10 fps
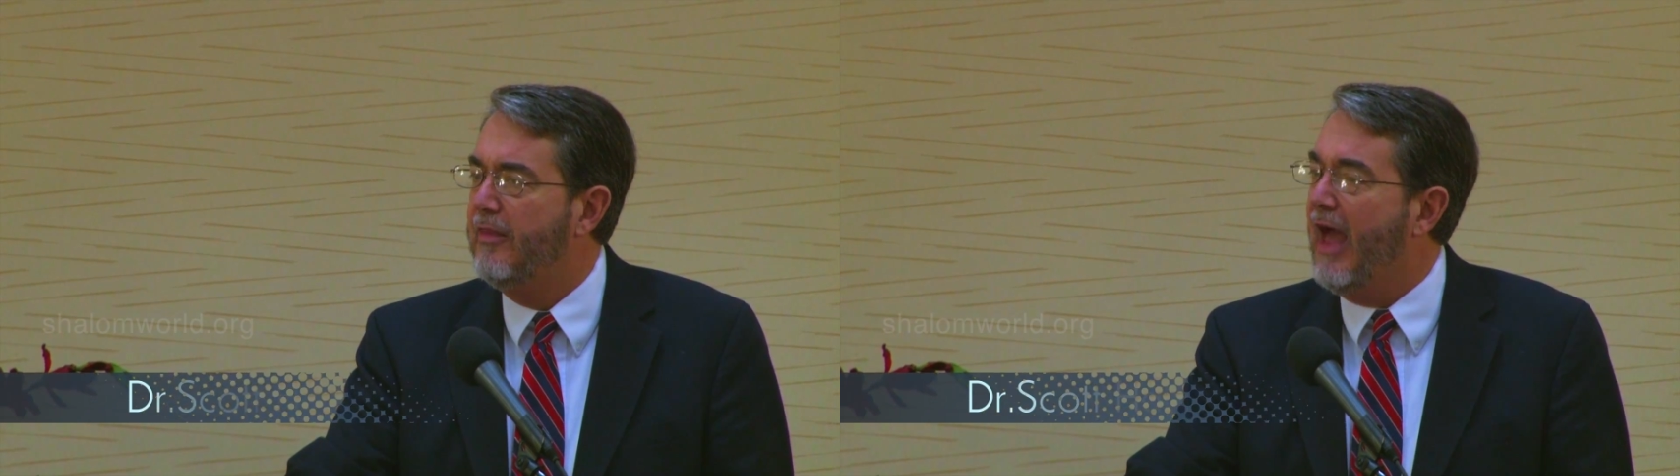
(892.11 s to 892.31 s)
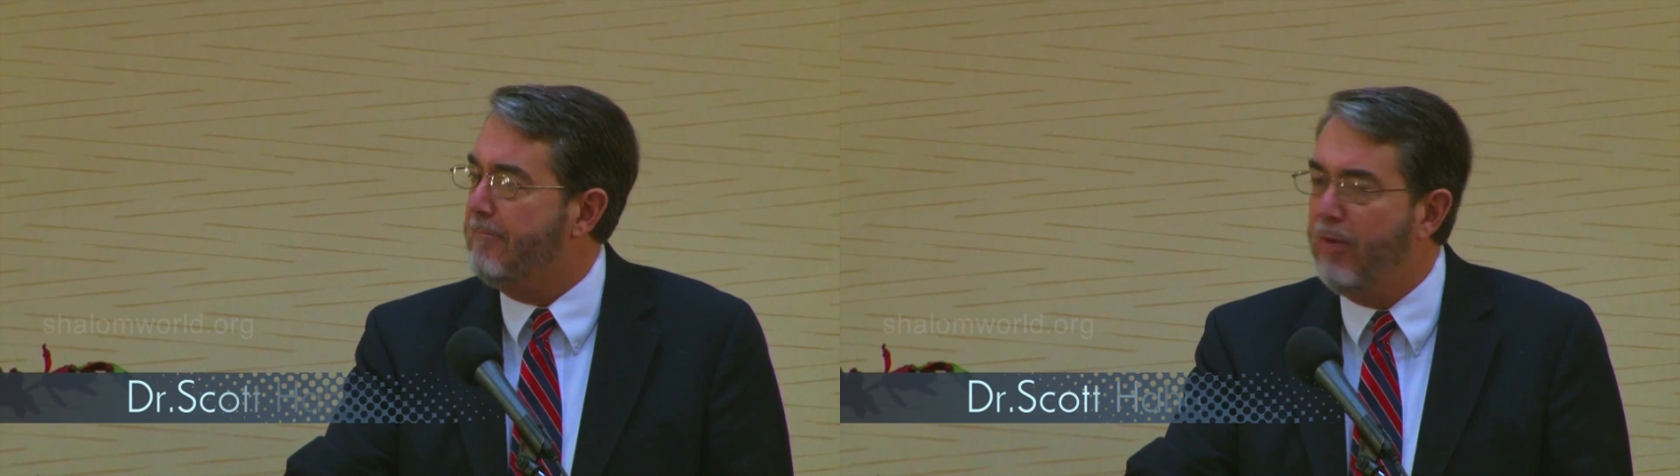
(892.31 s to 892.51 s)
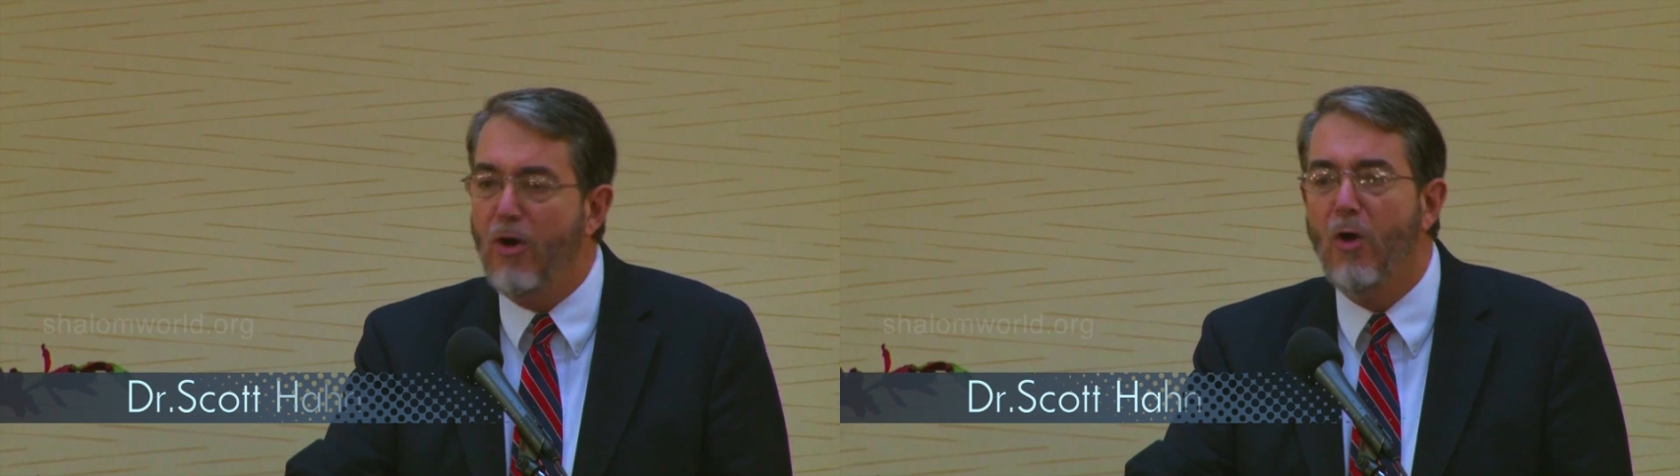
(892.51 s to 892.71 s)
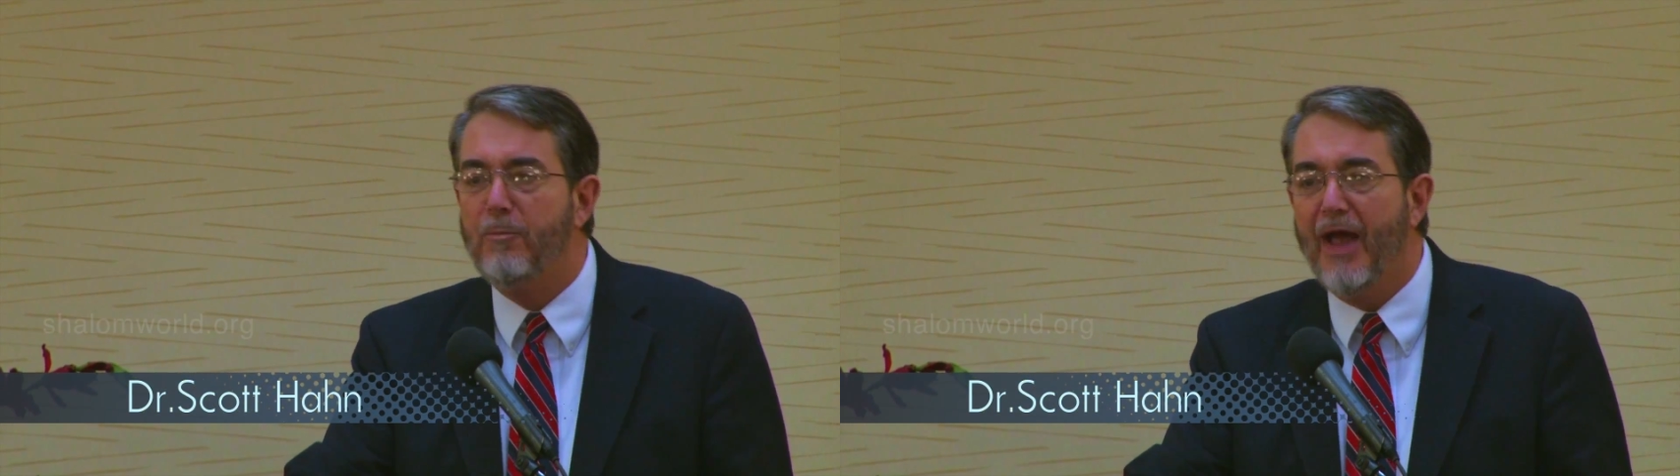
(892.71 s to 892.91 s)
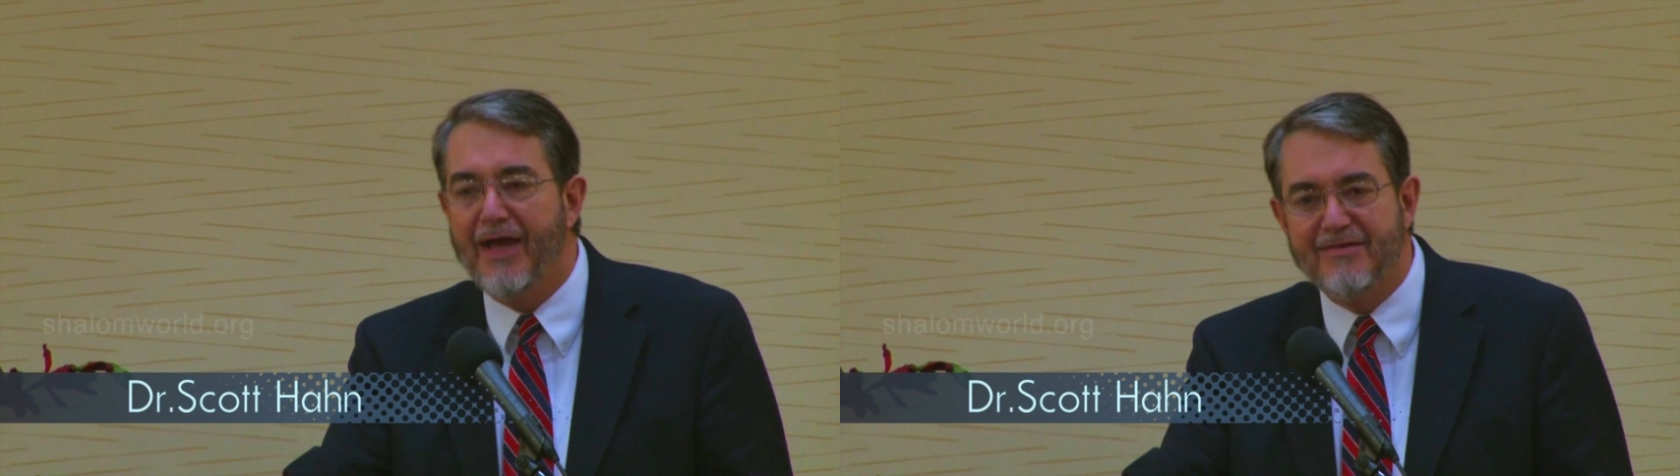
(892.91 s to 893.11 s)
that
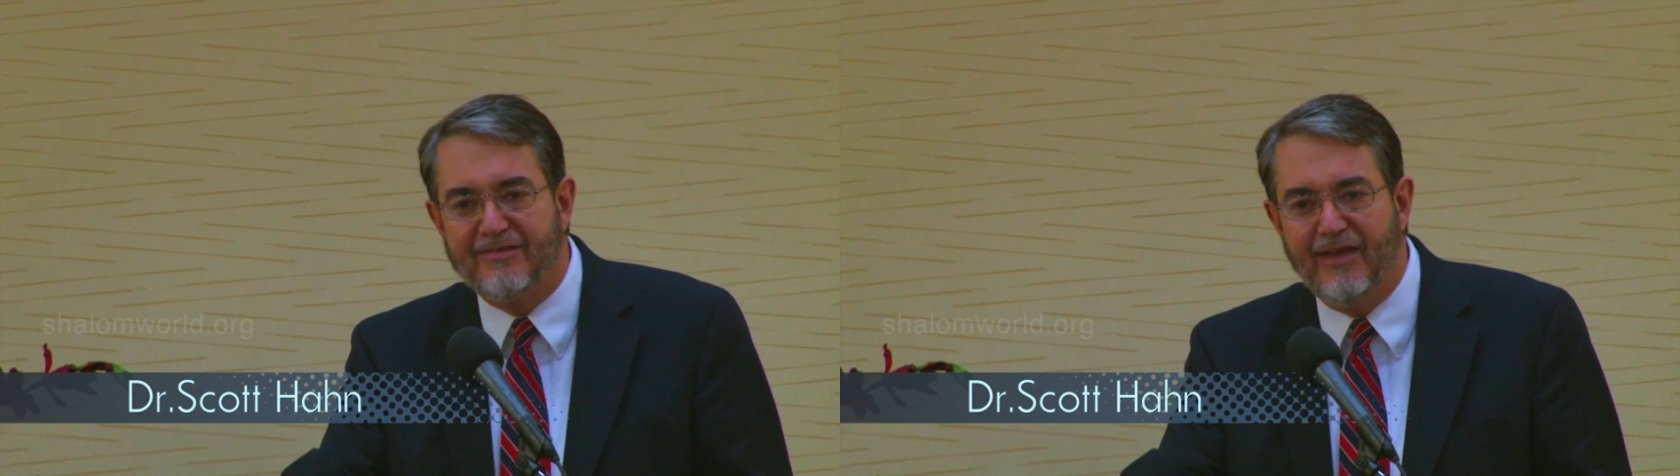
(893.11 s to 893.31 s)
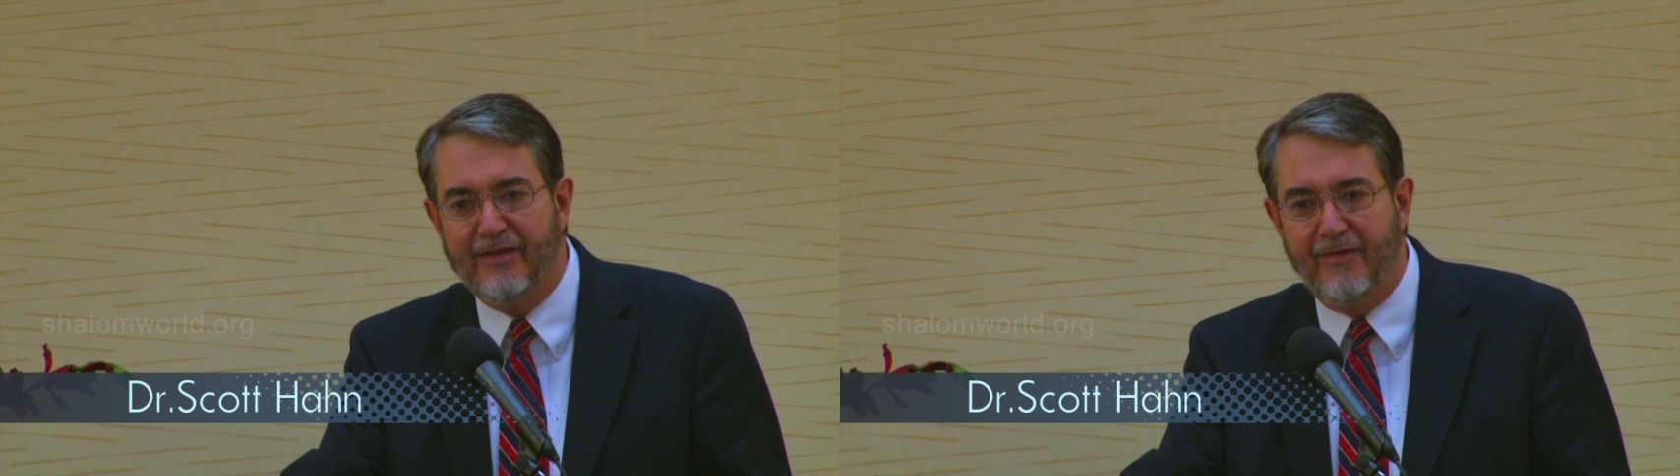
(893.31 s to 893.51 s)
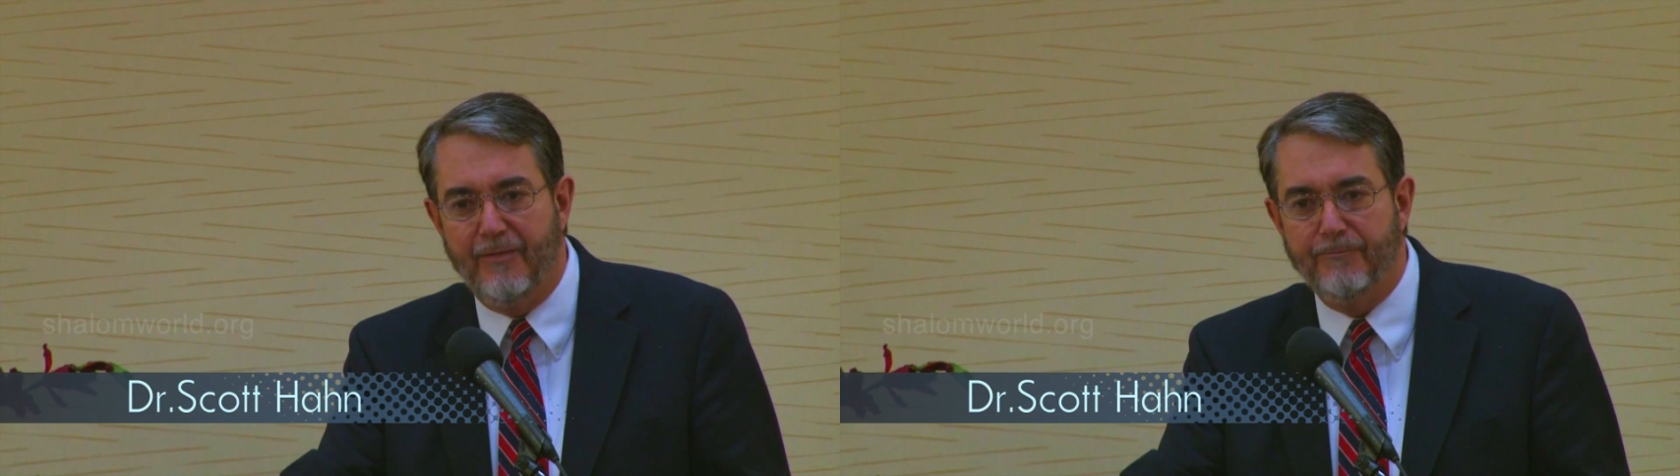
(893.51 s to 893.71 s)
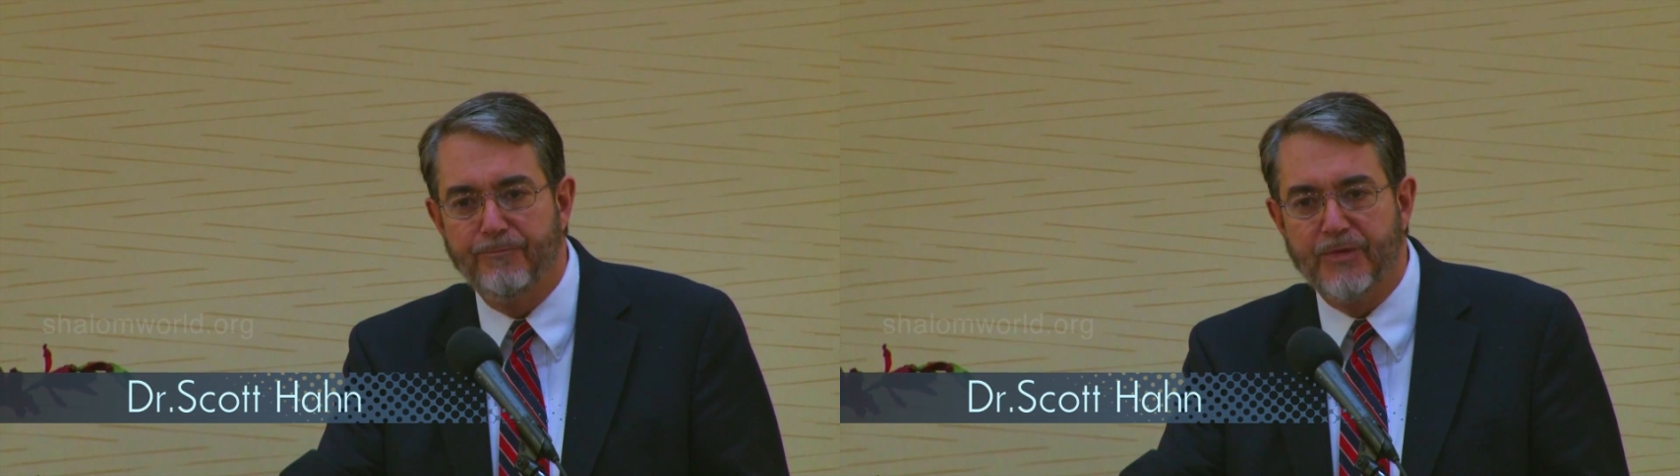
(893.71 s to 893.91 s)
Pope had to say to them.